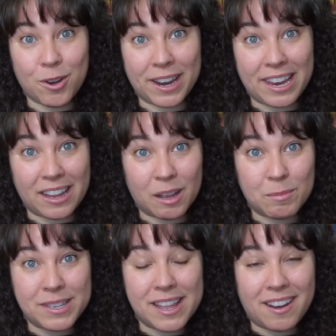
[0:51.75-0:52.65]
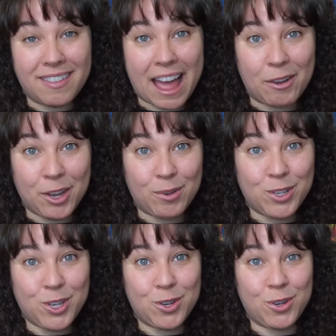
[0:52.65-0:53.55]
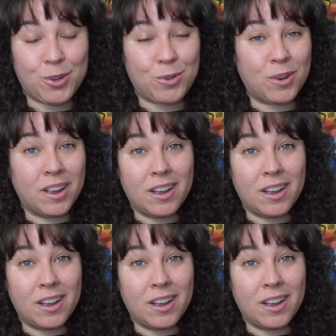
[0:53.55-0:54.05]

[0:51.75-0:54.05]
curriculums that allow you to